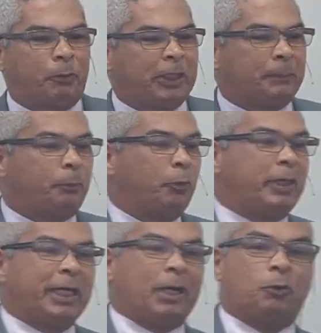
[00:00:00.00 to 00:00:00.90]
Now he
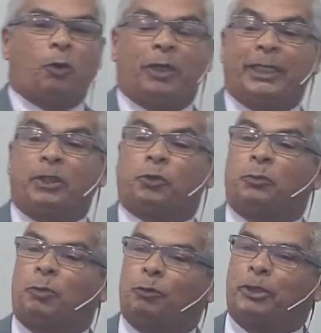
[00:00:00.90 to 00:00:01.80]
had peace.
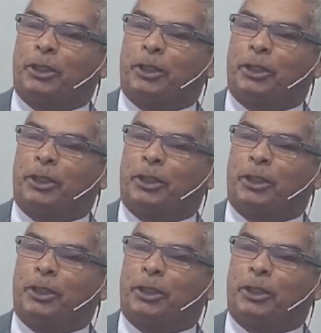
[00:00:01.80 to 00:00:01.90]
Why?